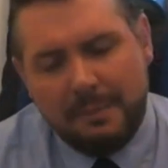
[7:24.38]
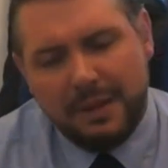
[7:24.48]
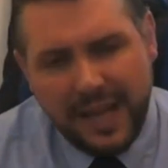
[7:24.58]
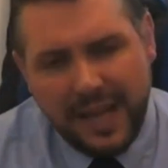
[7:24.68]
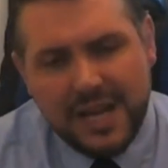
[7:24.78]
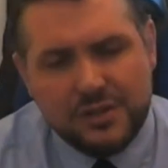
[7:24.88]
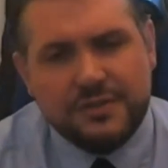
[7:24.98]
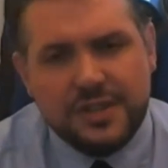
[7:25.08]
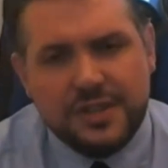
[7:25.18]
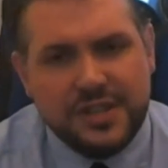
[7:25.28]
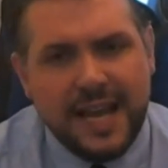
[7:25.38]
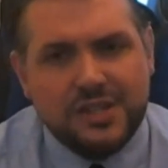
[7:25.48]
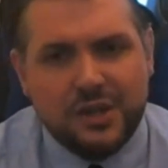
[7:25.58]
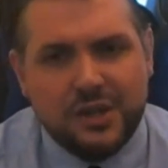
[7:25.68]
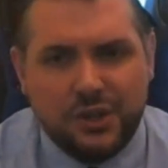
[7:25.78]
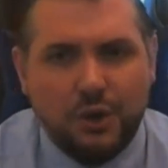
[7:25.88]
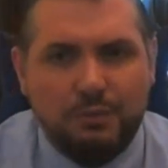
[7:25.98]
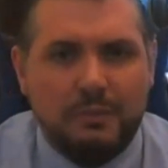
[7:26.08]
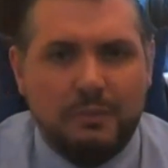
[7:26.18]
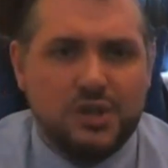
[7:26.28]
Applications of this nature could
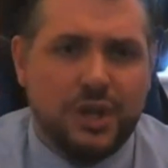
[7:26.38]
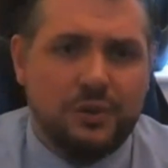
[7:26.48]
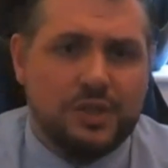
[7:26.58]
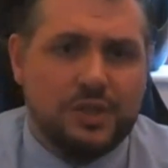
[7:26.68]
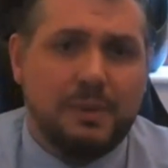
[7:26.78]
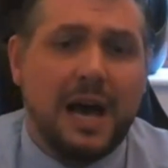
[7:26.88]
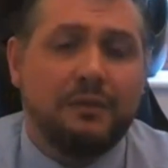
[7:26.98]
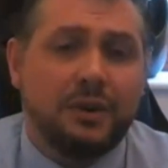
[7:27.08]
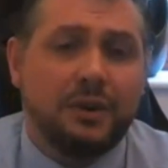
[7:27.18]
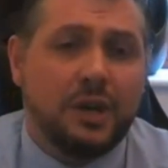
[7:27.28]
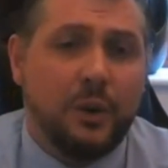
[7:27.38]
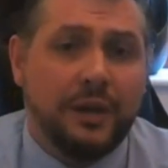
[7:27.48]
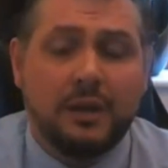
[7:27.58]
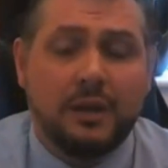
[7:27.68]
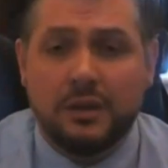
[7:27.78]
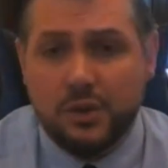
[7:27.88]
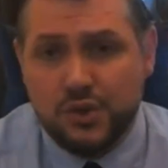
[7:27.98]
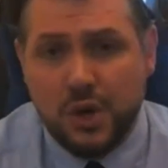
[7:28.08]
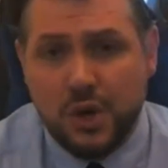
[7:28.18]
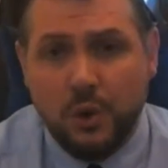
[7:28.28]
be misused as part of ongoing
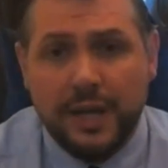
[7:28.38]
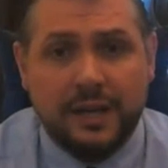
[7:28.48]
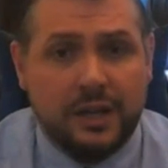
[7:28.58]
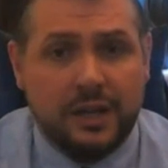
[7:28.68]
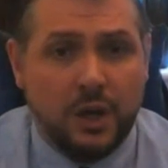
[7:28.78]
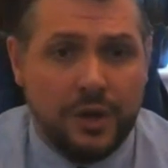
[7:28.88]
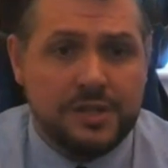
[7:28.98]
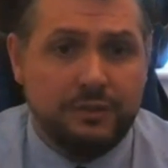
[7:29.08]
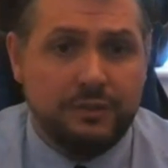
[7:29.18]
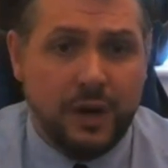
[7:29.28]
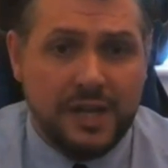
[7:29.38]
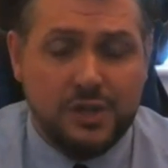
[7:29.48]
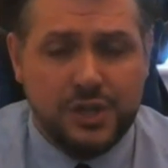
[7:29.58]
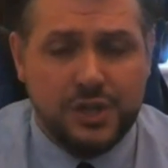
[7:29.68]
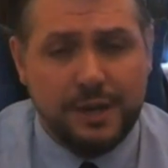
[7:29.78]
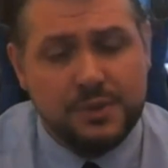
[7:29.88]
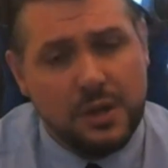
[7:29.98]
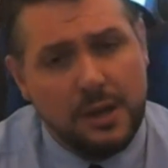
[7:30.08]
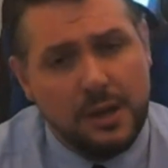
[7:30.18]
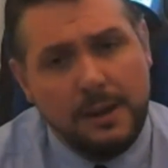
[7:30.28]
controlling and coercive
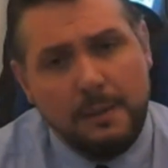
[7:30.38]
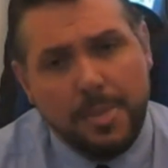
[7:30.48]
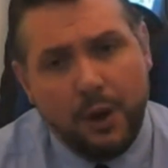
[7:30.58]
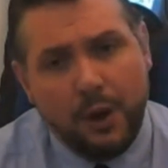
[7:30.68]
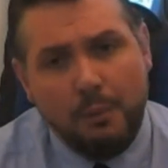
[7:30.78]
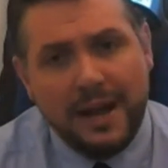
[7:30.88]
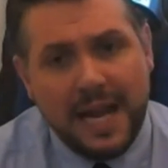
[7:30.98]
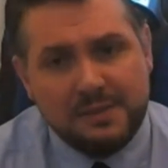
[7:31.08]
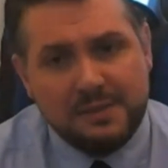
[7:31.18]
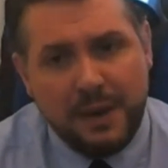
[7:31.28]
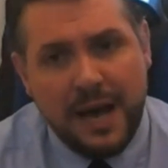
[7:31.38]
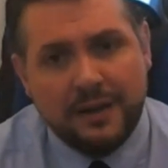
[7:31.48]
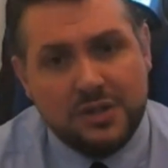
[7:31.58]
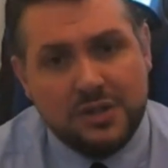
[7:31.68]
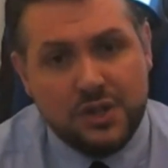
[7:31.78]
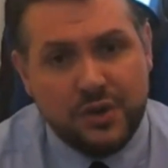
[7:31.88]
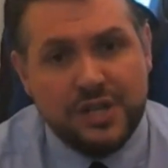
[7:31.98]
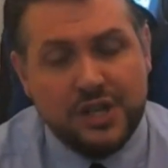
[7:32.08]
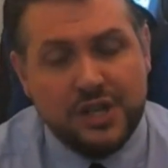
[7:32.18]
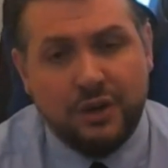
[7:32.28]
relationships, or by ex-partners to
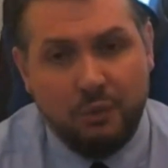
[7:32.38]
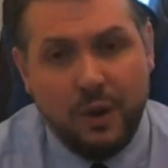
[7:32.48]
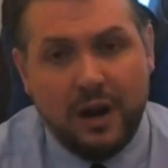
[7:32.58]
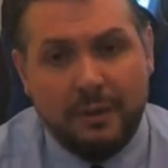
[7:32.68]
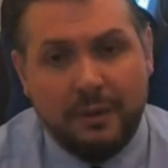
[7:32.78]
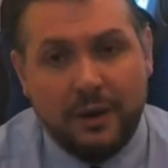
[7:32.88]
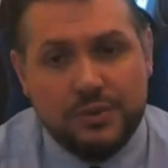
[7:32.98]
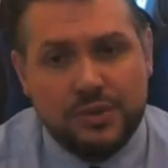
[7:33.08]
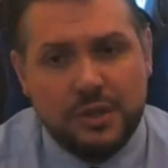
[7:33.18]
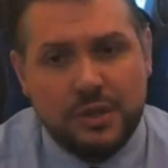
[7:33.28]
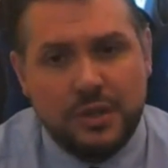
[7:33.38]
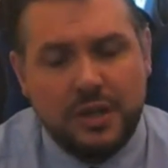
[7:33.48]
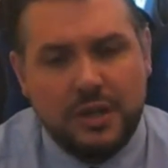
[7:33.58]
trace your current whereabouts.